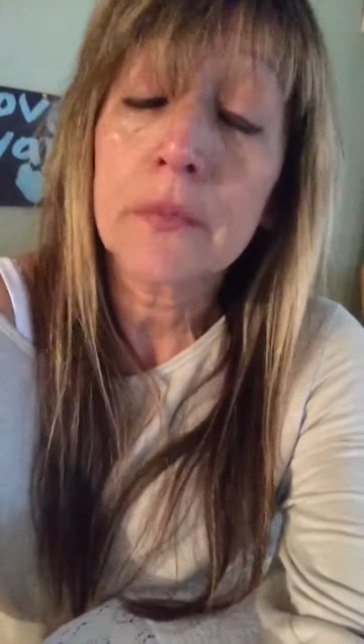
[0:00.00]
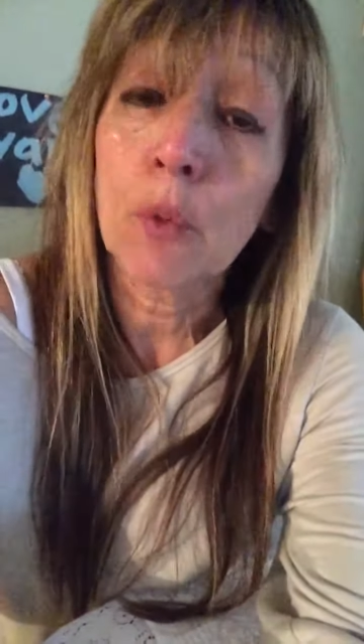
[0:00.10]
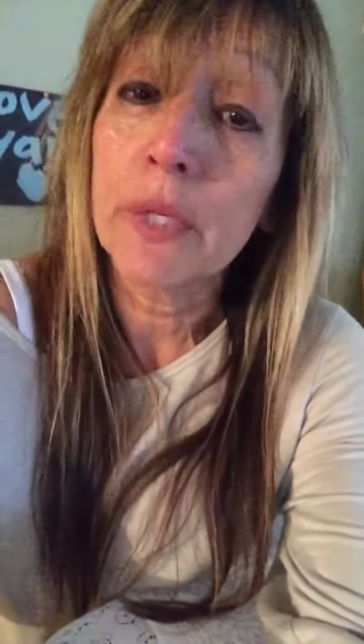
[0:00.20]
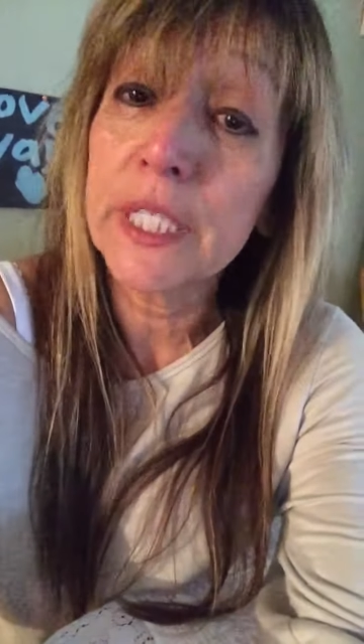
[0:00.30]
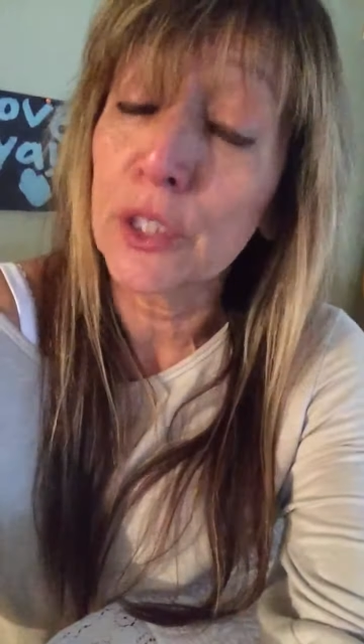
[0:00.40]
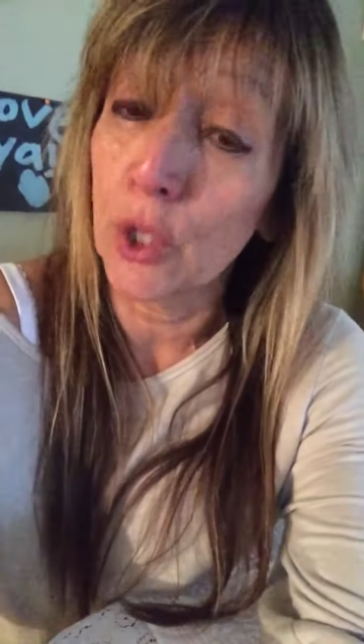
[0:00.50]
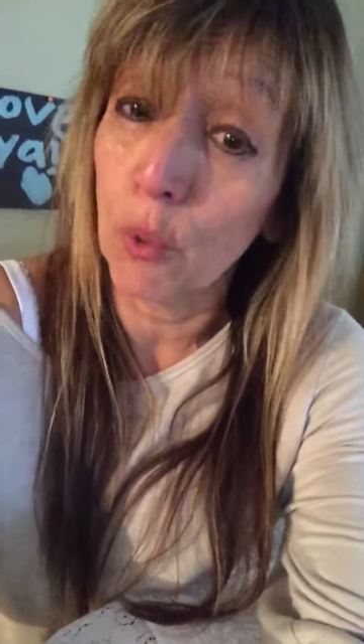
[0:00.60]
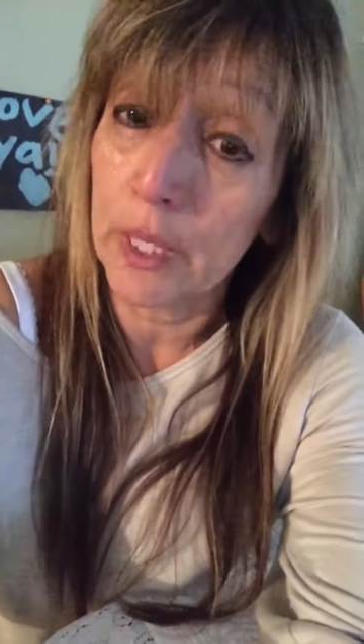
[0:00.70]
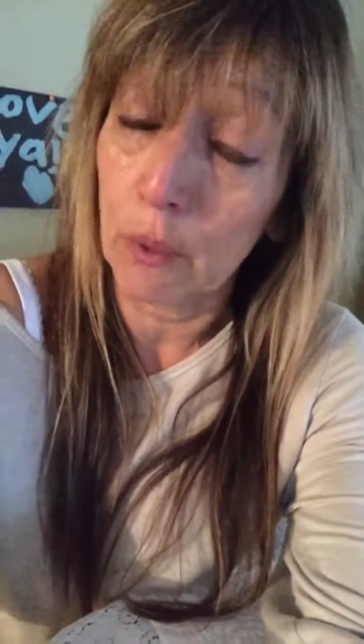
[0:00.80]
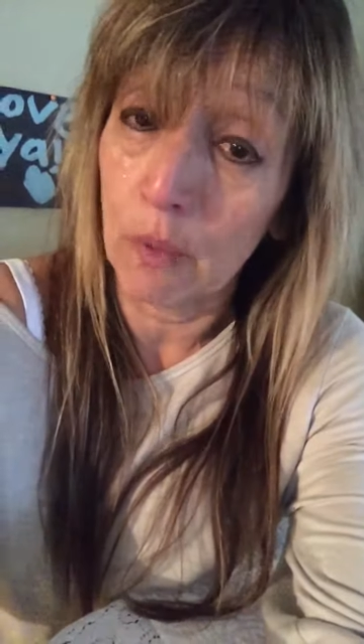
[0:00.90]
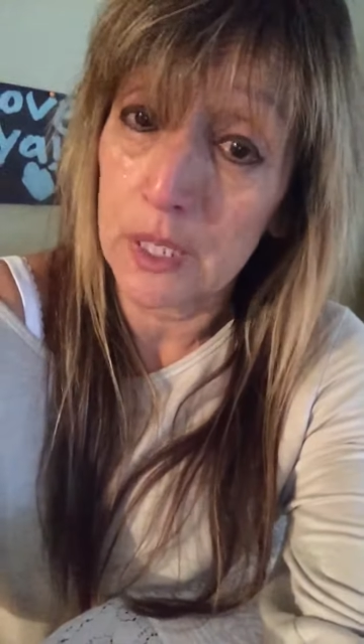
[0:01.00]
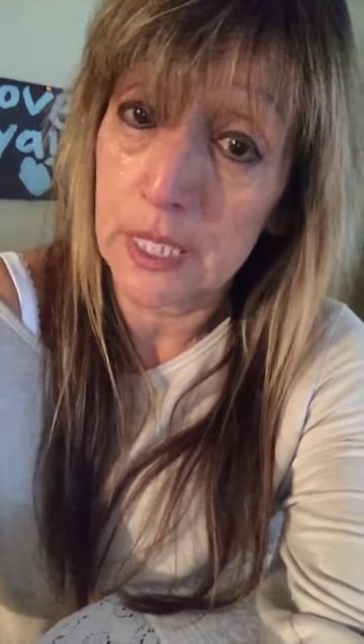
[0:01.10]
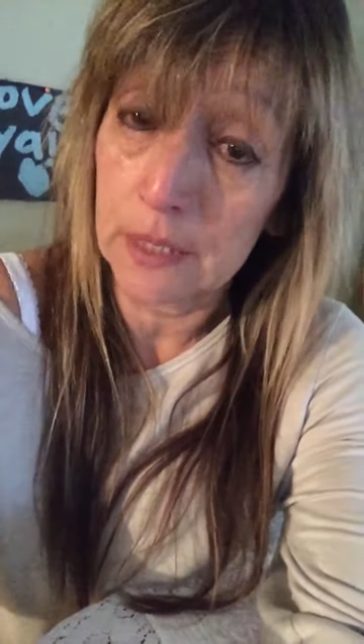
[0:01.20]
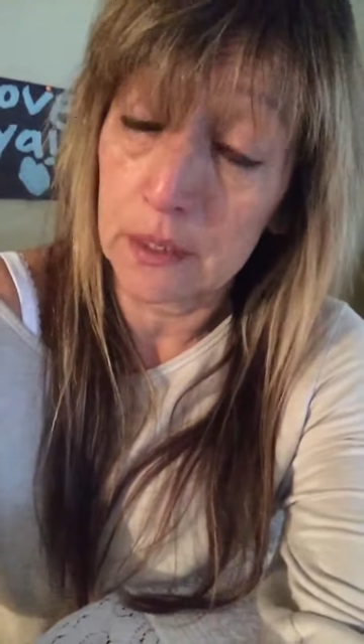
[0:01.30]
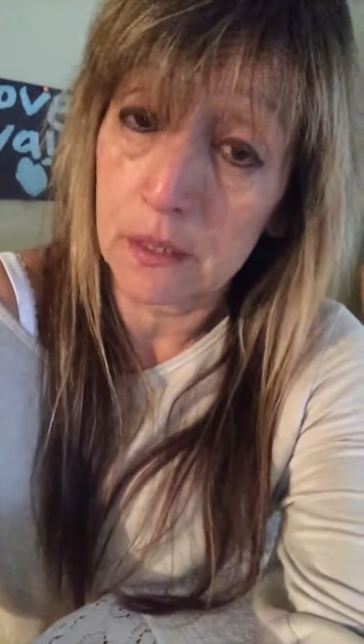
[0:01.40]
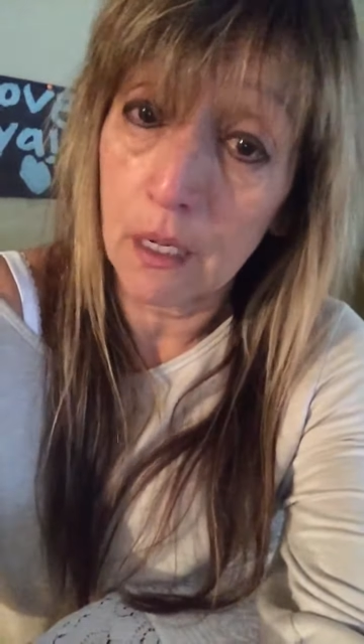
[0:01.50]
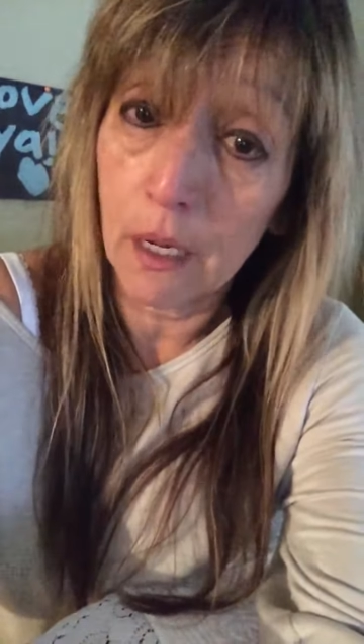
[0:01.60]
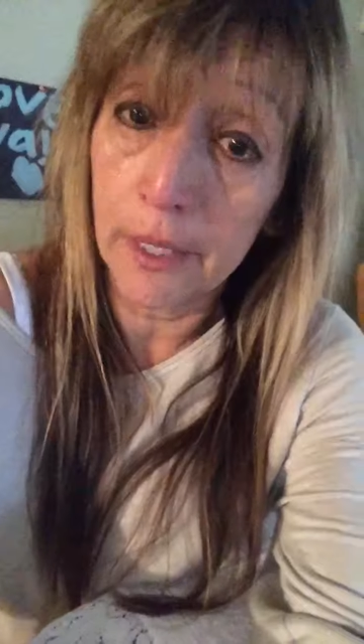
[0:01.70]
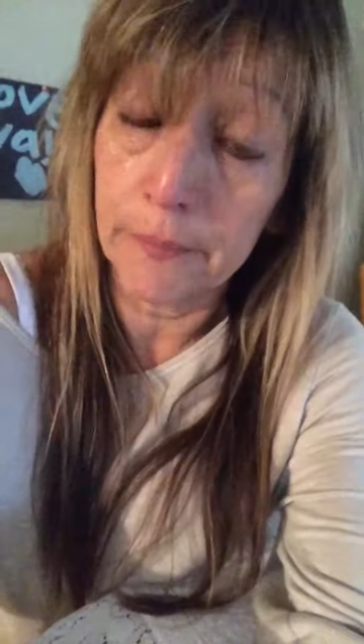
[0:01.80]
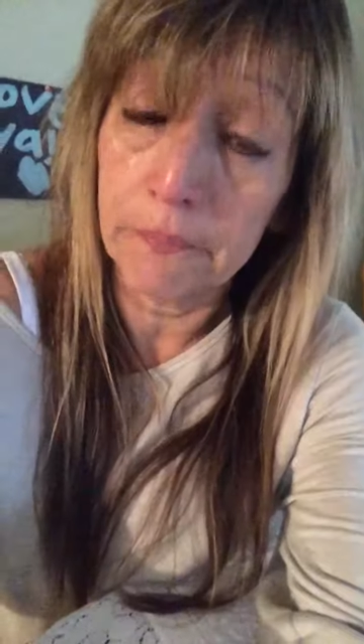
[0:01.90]
we didn't know what it was at the
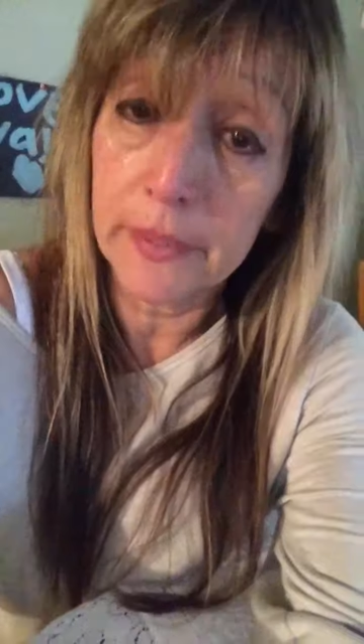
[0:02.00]
time.